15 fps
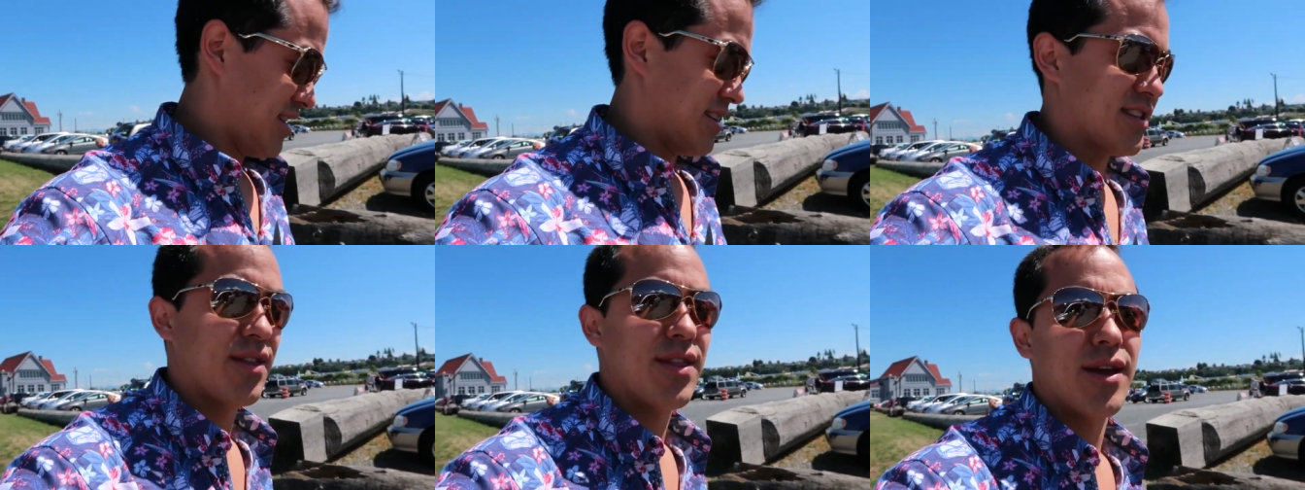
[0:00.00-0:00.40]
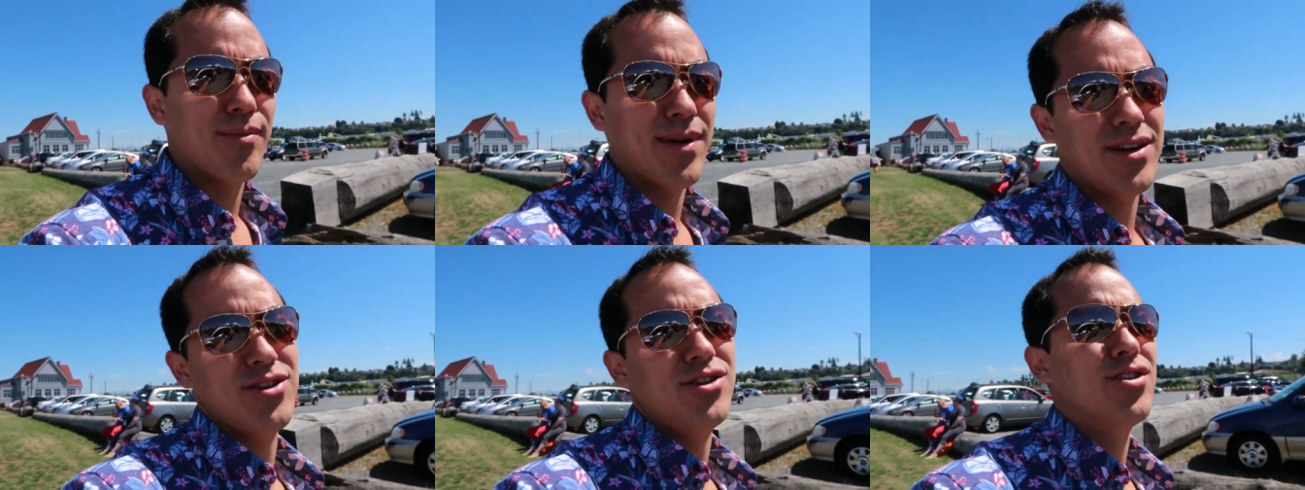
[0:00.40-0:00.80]
That's the thing
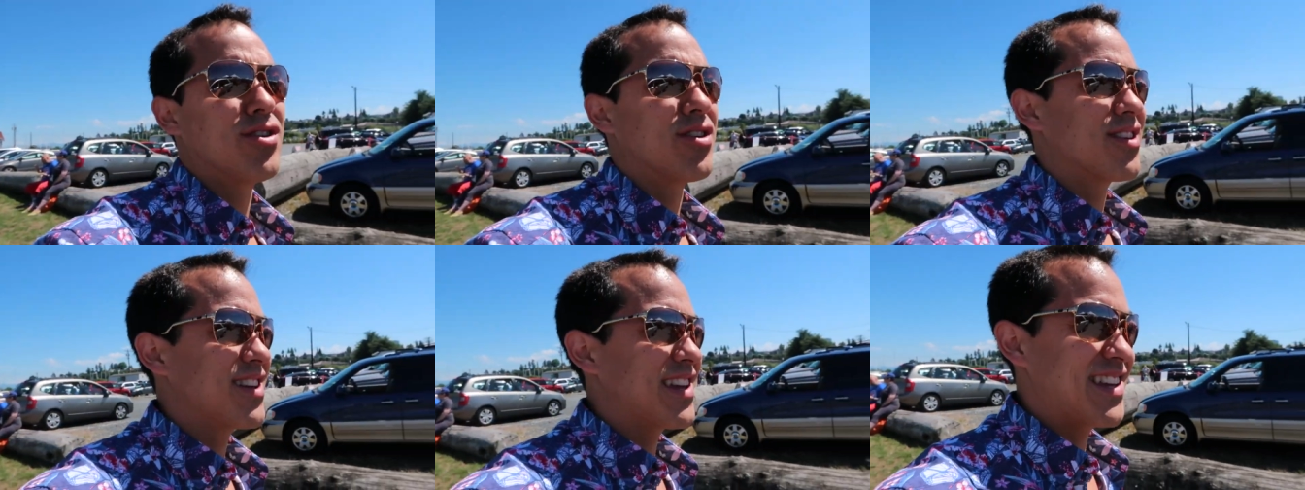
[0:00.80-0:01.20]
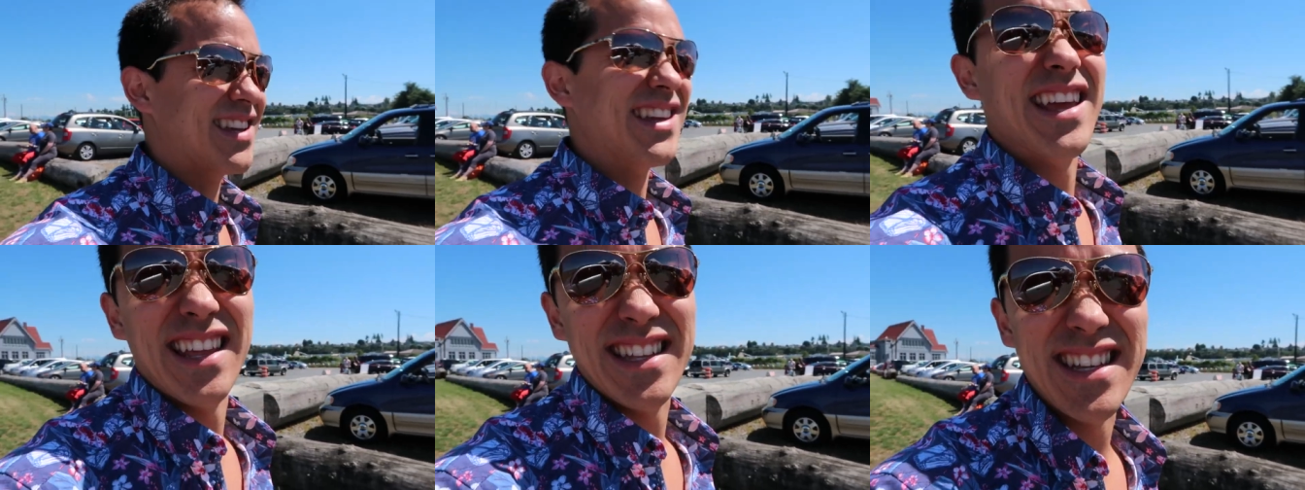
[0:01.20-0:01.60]
about New York.
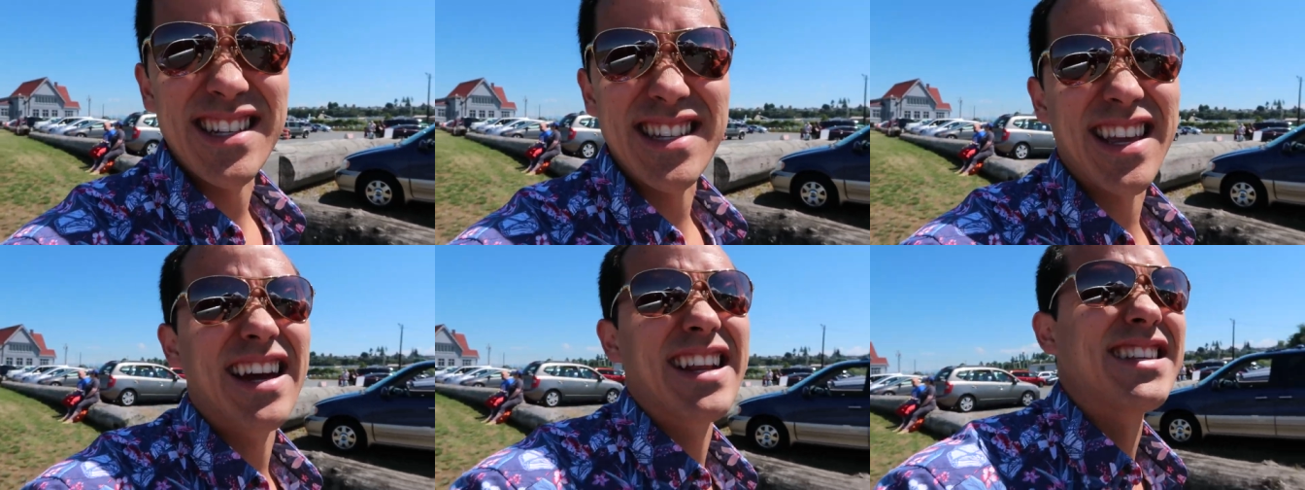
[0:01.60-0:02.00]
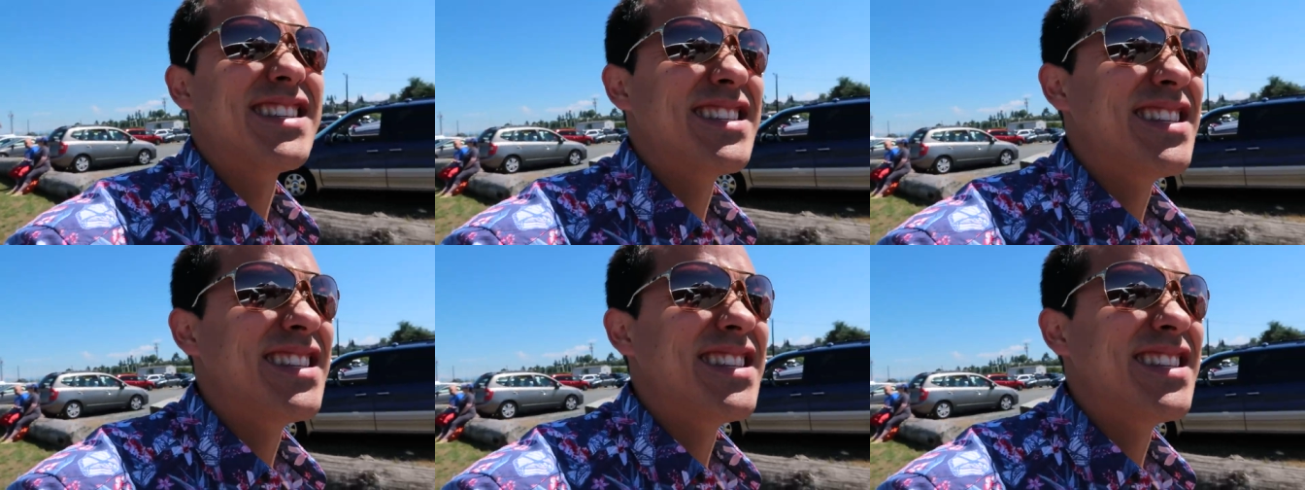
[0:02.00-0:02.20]
It does kind of